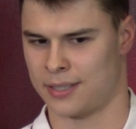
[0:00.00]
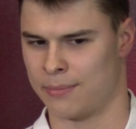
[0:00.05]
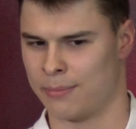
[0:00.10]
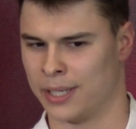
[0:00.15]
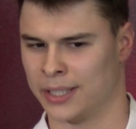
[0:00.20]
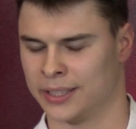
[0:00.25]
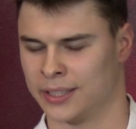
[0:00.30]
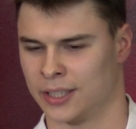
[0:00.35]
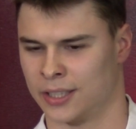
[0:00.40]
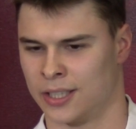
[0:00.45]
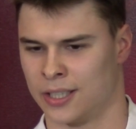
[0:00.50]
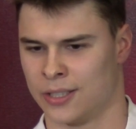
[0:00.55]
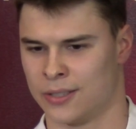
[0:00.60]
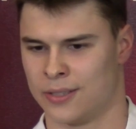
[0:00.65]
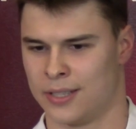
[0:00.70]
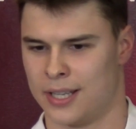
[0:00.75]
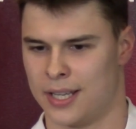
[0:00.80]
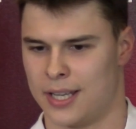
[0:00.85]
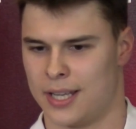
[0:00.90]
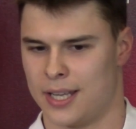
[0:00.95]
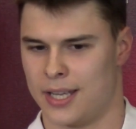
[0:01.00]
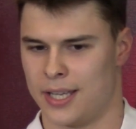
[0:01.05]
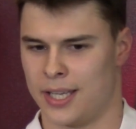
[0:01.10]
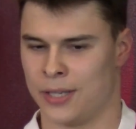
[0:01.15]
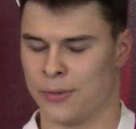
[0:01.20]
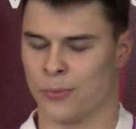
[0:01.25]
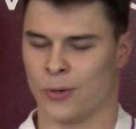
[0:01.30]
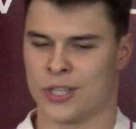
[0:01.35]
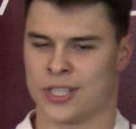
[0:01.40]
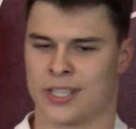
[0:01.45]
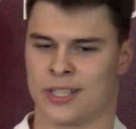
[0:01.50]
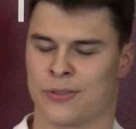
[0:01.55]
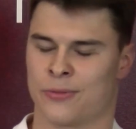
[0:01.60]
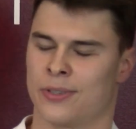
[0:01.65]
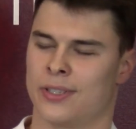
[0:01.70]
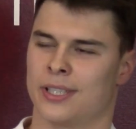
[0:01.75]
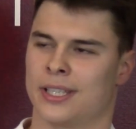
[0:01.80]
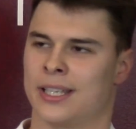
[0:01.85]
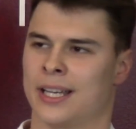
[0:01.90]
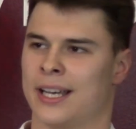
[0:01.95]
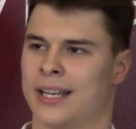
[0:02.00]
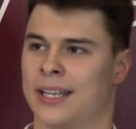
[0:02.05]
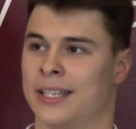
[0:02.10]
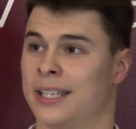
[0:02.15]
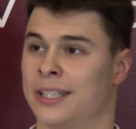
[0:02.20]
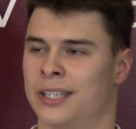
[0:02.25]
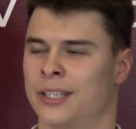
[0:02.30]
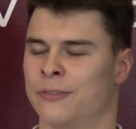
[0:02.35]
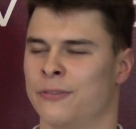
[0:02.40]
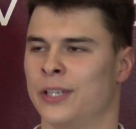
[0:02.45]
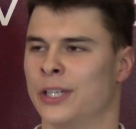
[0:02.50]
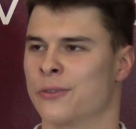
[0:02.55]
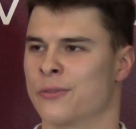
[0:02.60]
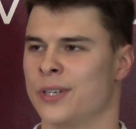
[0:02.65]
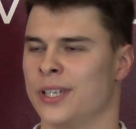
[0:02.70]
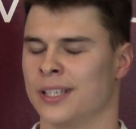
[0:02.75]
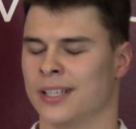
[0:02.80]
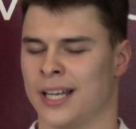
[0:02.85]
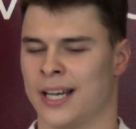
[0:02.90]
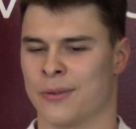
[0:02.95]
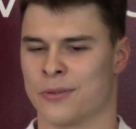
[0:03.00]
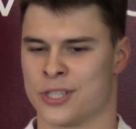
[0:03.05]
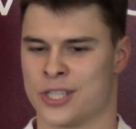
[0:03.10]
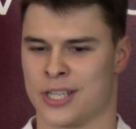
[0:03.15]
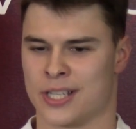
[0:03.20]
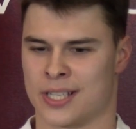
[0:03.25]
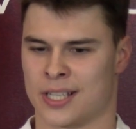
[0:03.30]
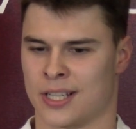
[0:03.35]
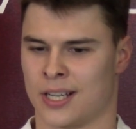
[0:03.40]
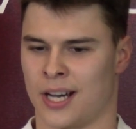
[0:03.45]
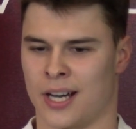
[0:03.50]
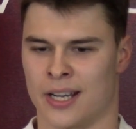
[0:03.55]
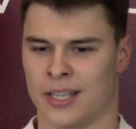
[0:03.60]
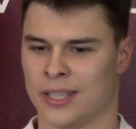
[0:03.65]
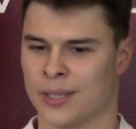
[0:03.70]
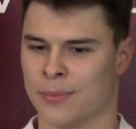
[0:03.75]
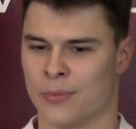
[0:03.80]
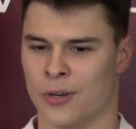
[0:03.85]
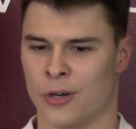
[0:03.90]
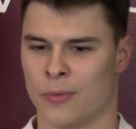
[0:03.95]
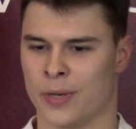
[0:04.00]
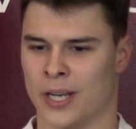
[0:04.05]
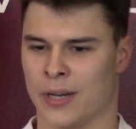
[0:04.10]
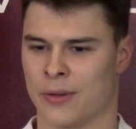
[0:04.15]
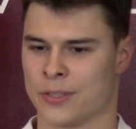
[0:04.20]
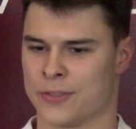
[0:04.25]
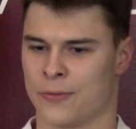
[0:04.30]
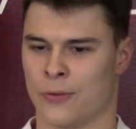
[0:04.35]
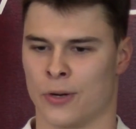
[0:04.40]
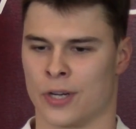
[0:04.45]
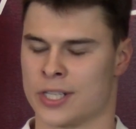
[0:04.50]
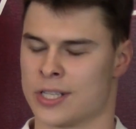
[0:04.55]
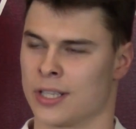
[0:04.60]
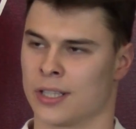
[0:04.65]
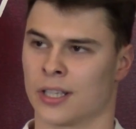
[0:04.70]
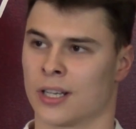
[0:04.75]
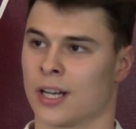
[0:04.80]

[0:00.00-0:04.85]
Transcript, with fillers: a month ago, it wasn't. Uh, it didn't feel real. I was just caught in the moment. I was focused on the